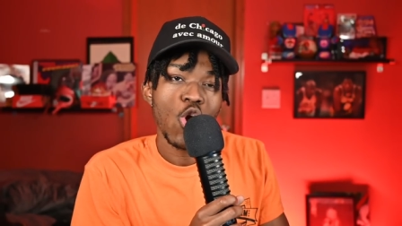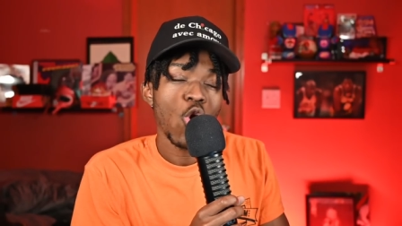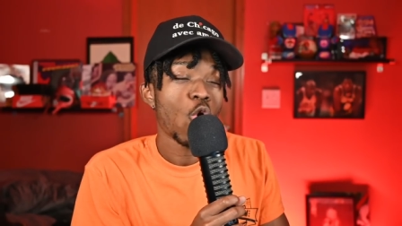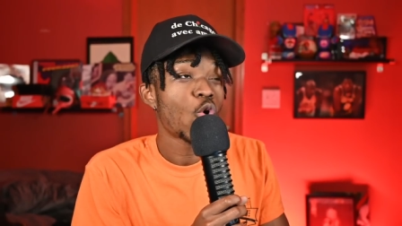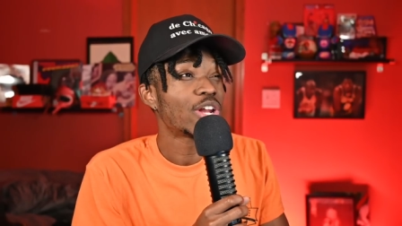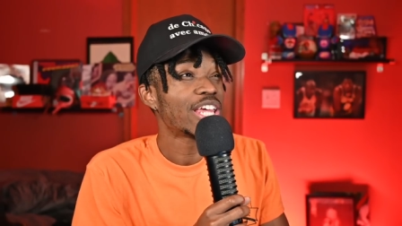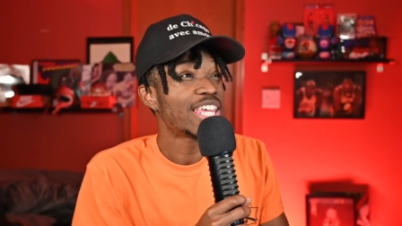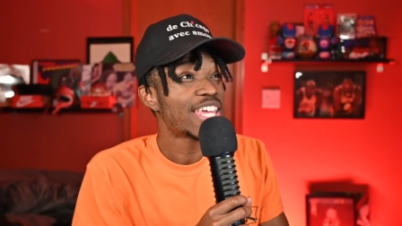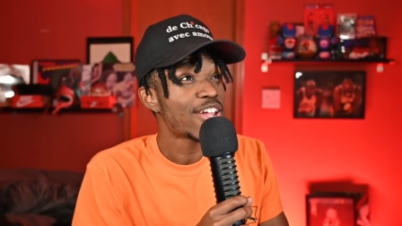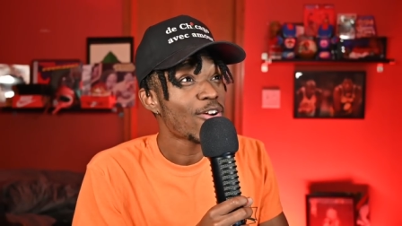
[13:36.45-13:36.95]

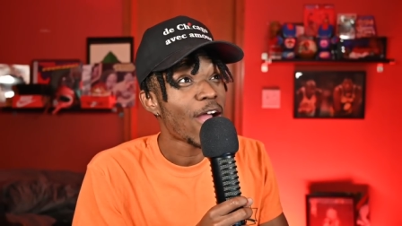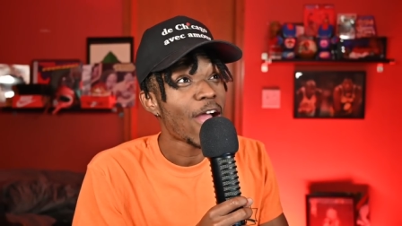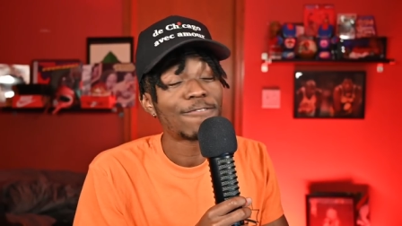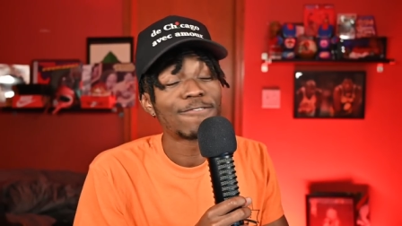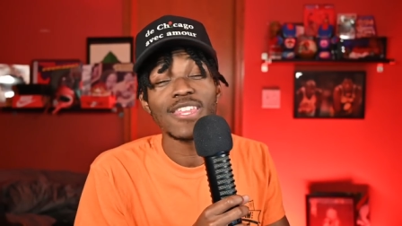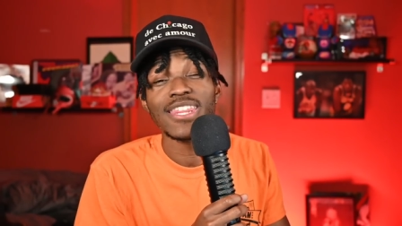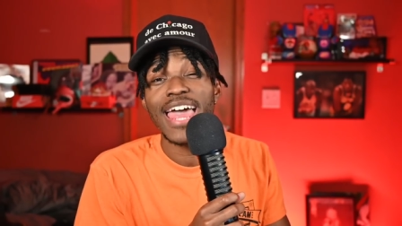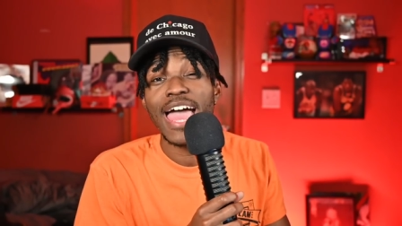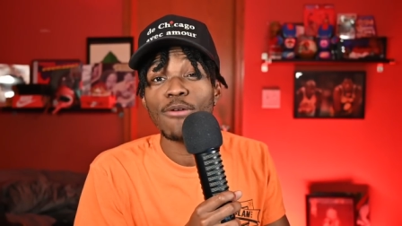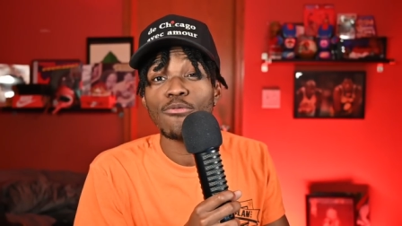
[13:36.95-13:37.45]
Or the year
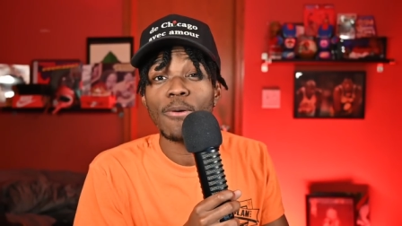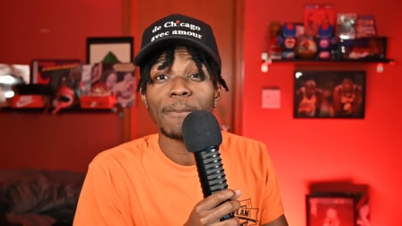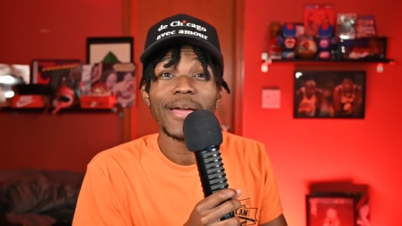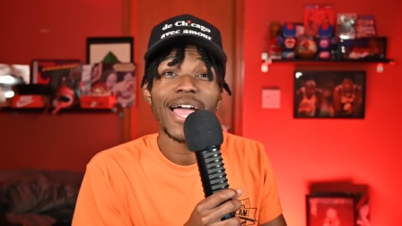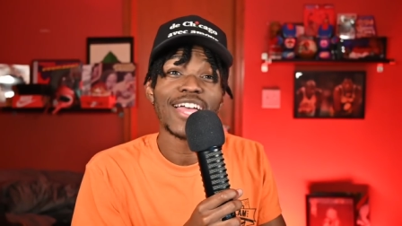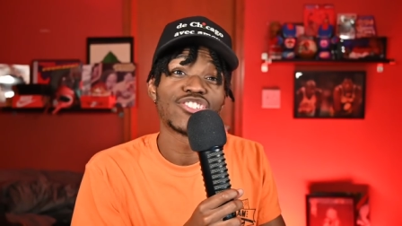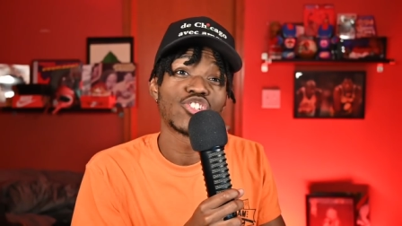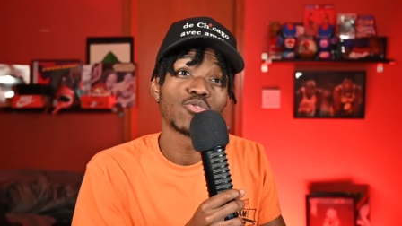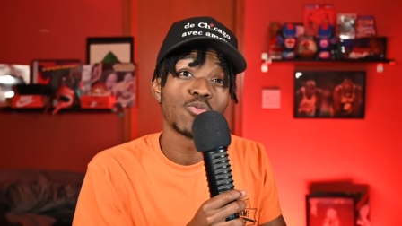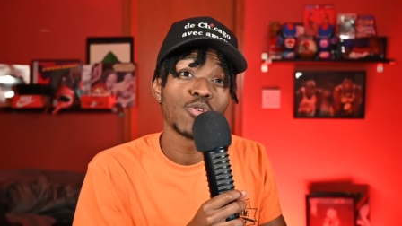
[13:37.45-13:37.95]
after that when
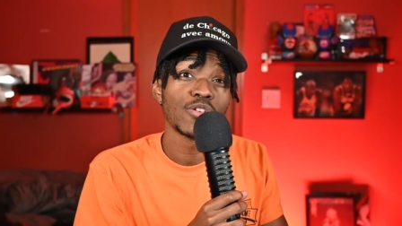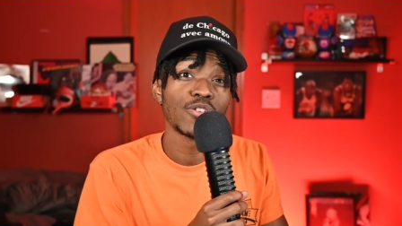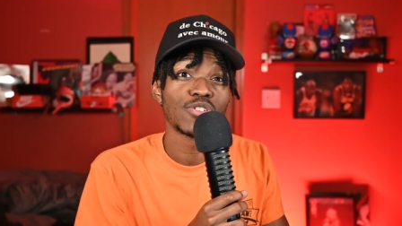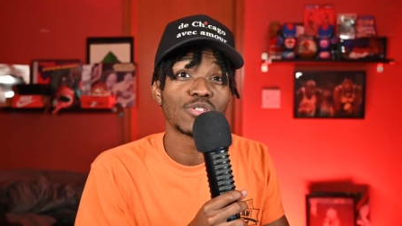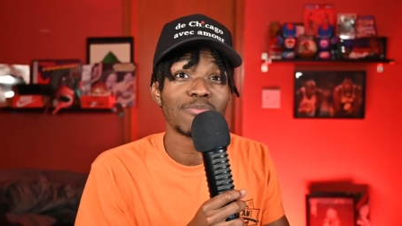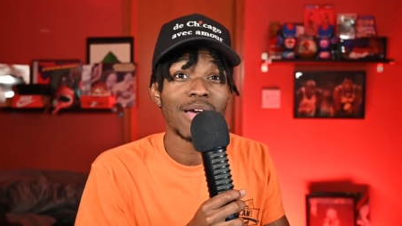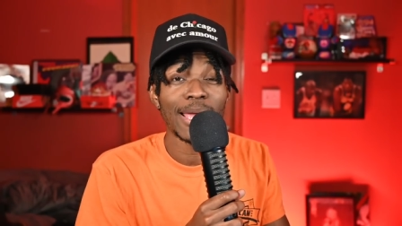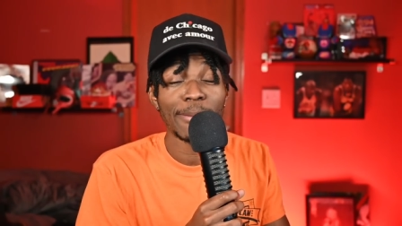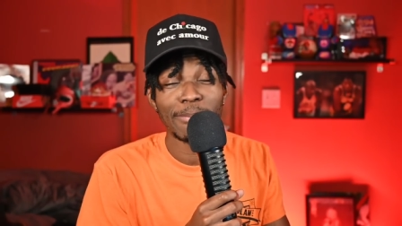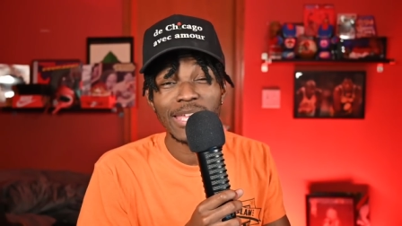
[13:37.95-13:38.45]
Patrick
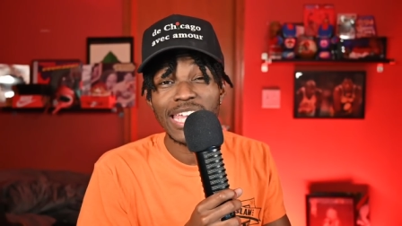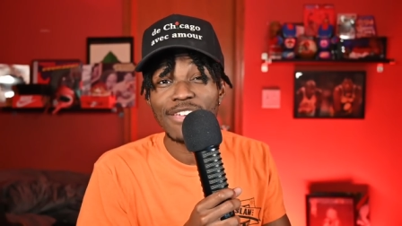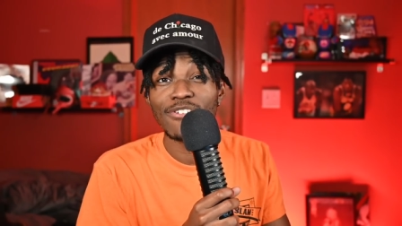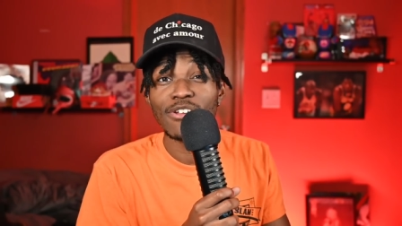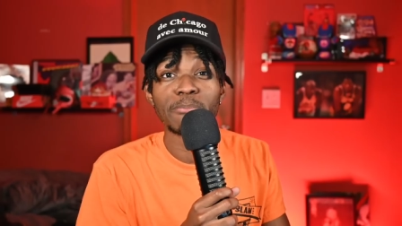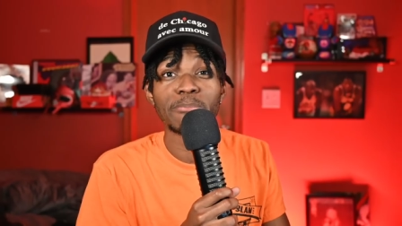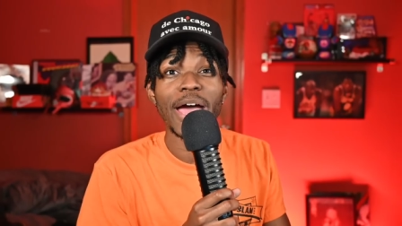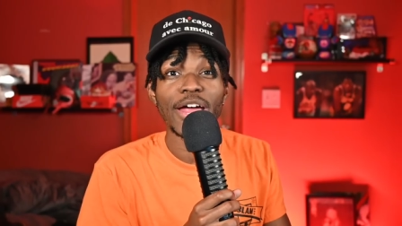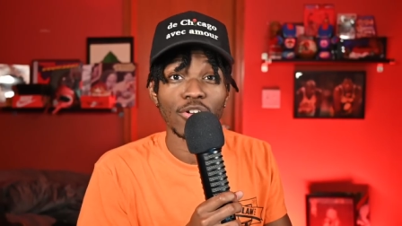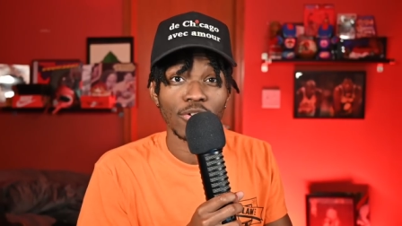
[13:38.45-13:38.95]
Williams might be
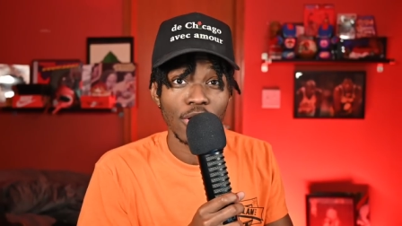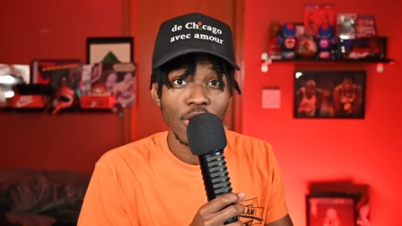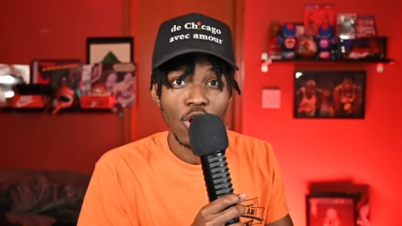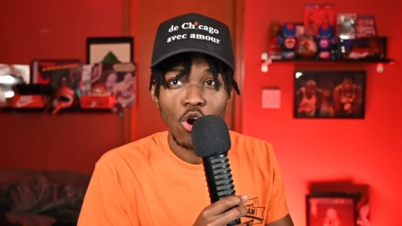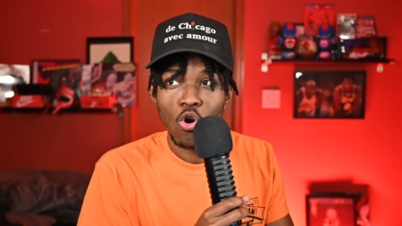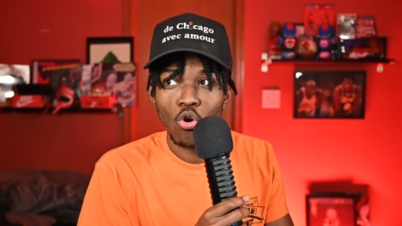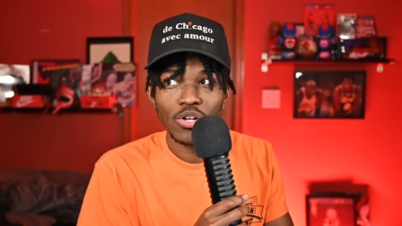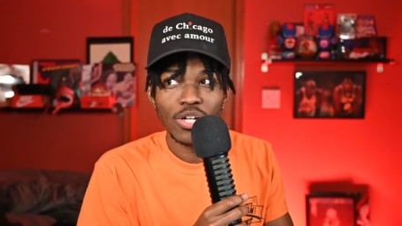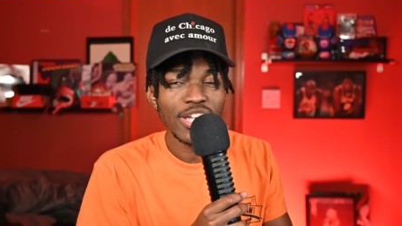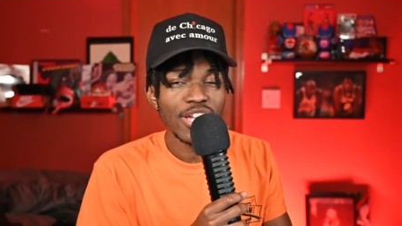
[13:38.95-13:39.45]
even better?
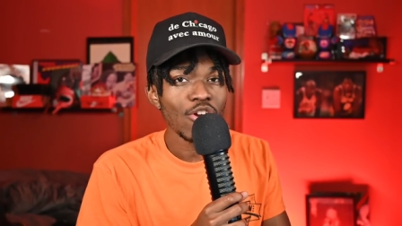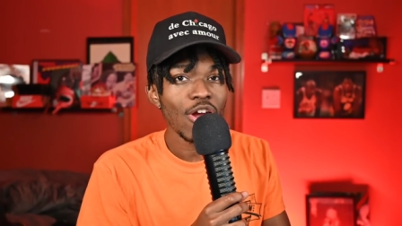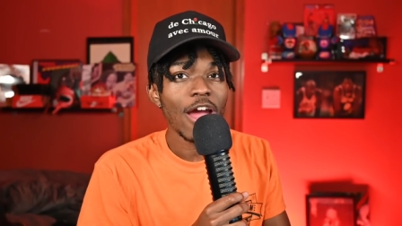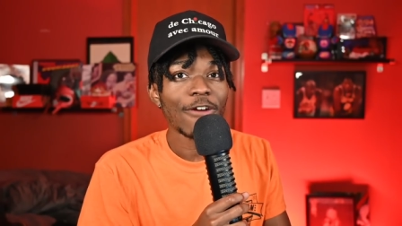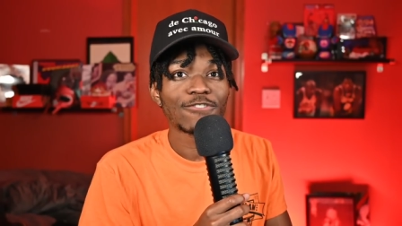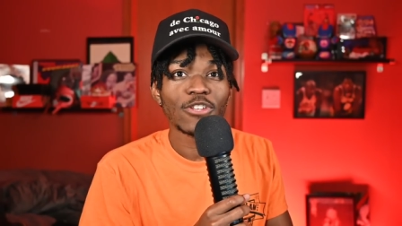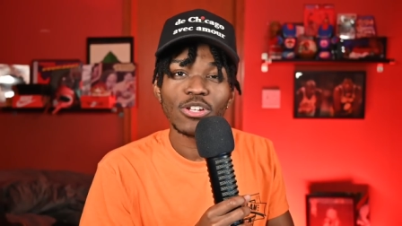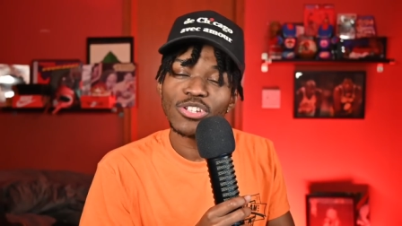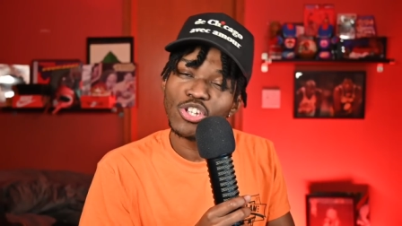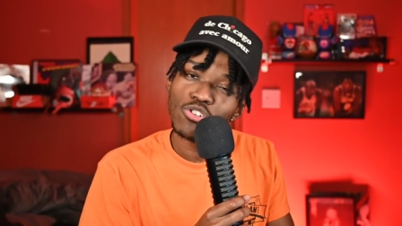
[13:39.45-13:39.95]
Or the year
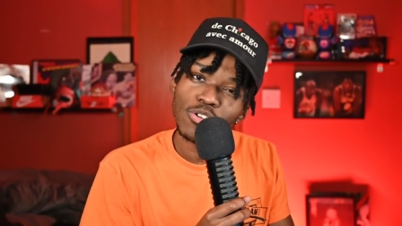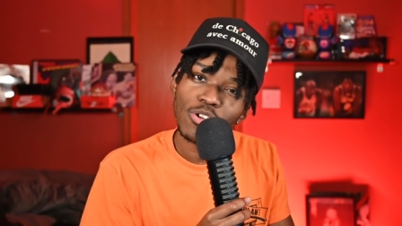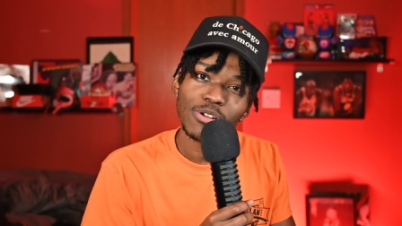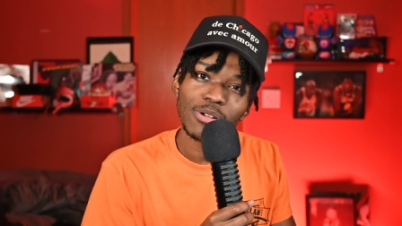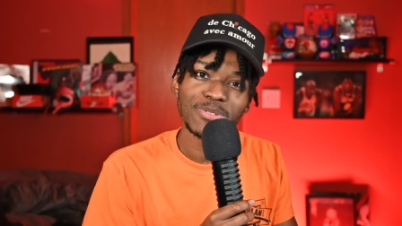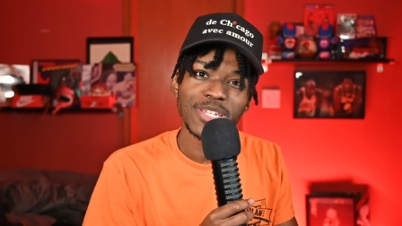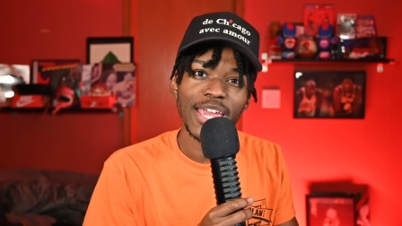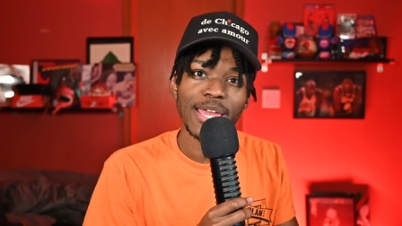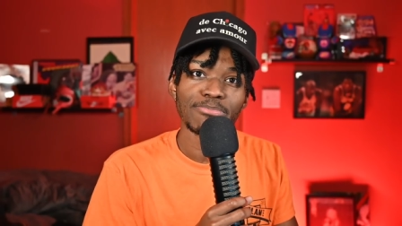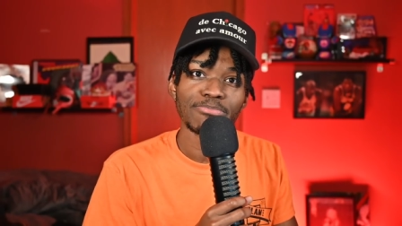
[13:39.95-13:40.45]
after, you know what
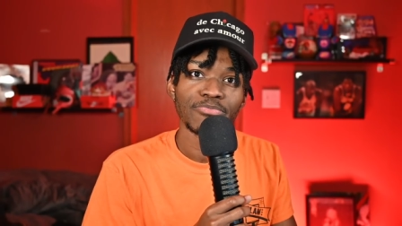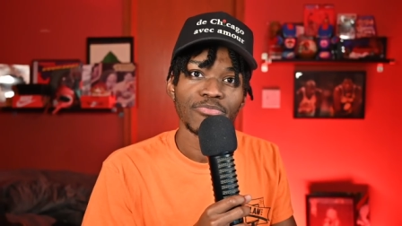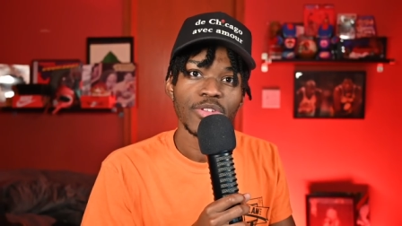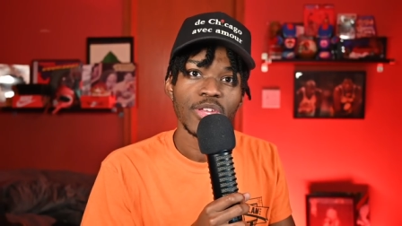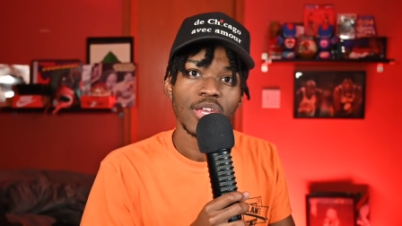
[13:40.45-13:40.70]
I'm saying?